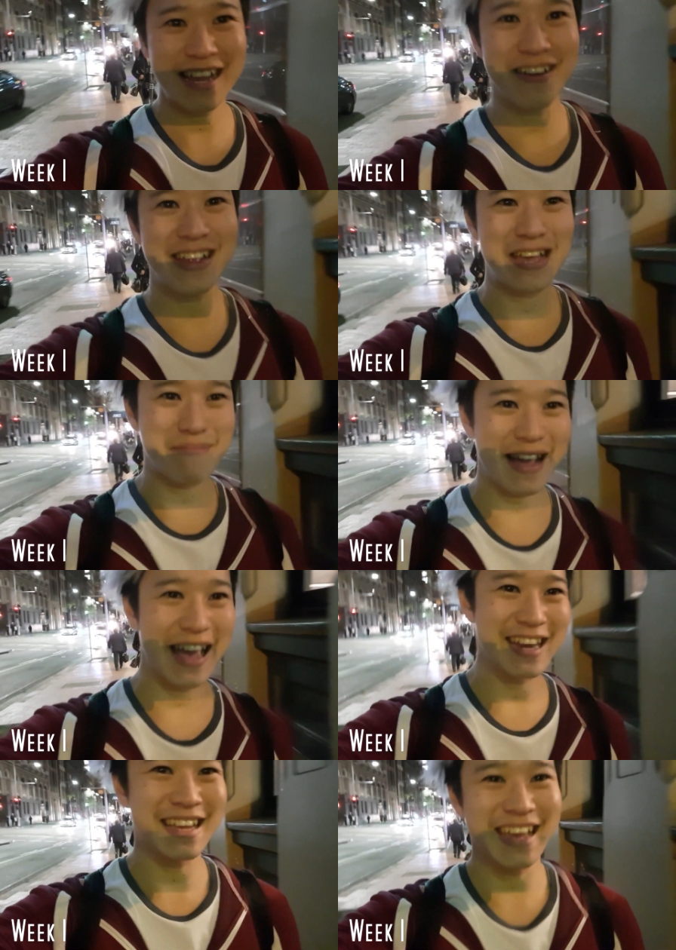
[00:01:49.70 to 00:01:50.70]
here I am back
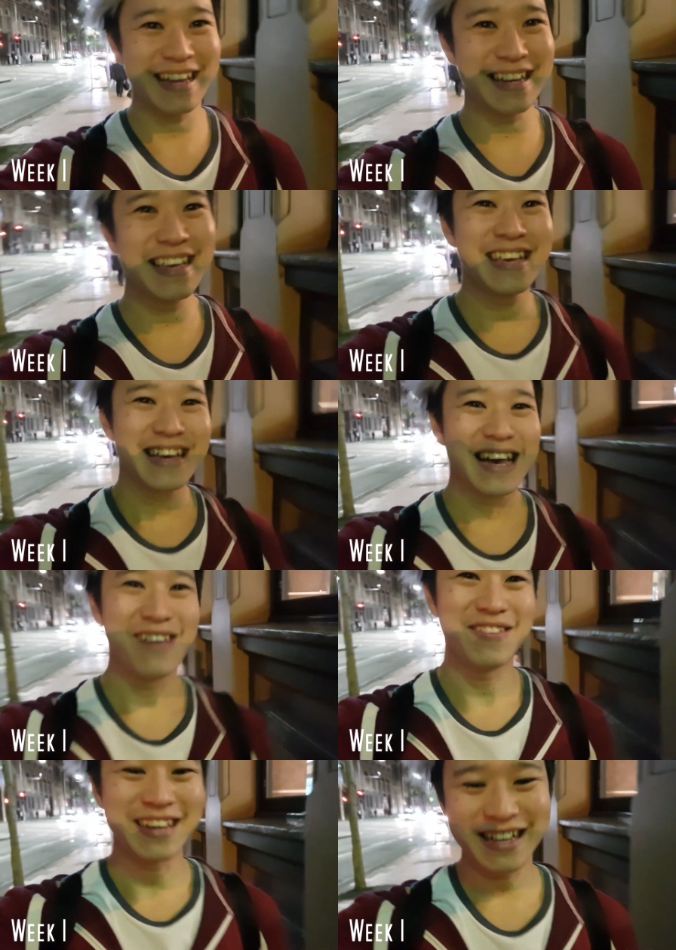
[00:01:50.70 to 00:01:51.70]
at it again.
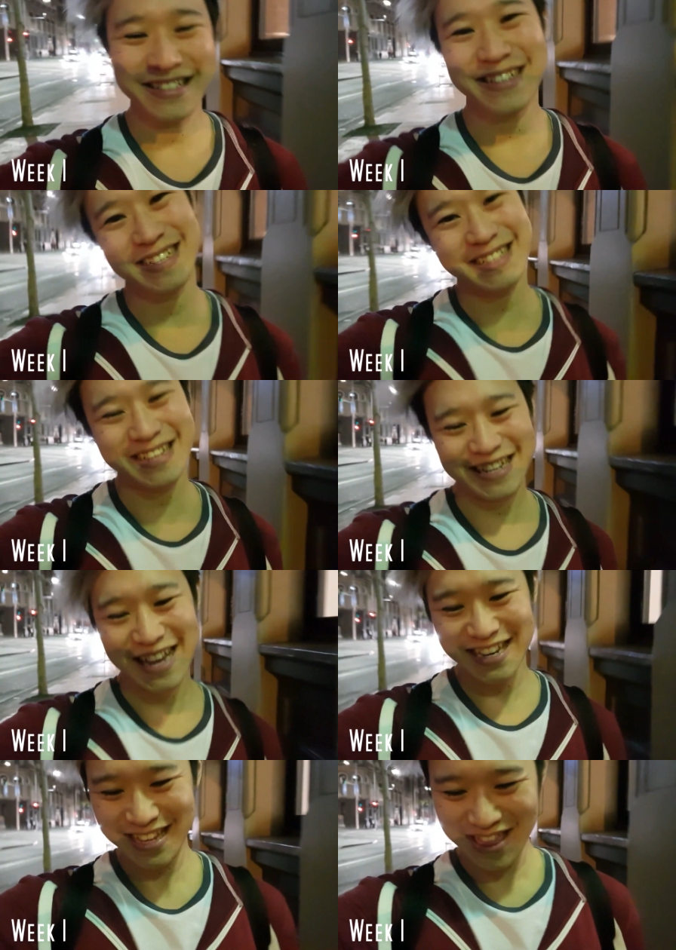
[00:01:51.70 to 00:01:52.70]
I've been hustled into
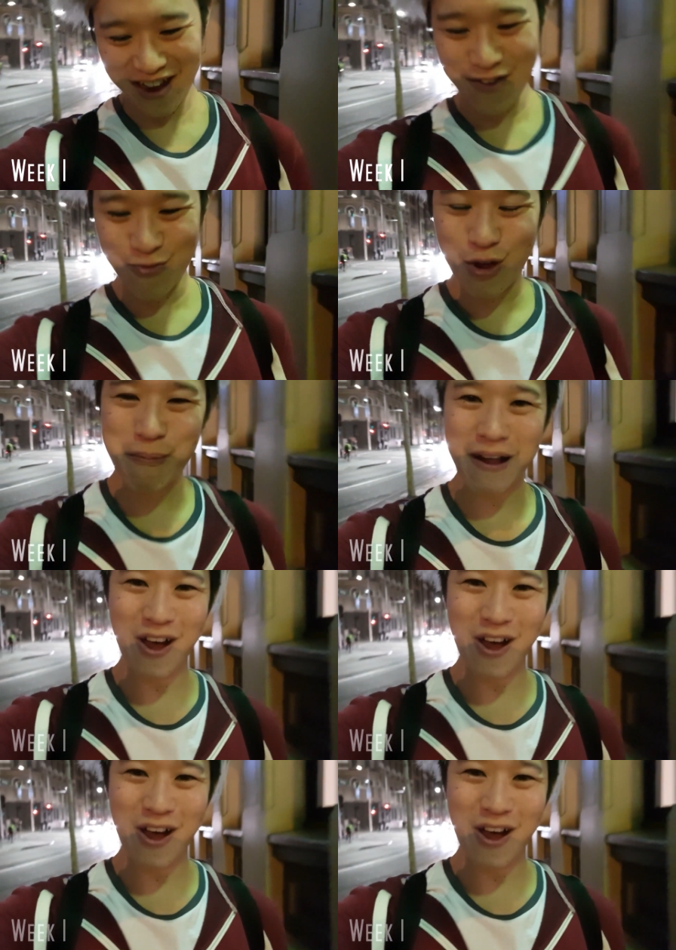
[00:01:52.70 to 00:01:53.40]
attending a group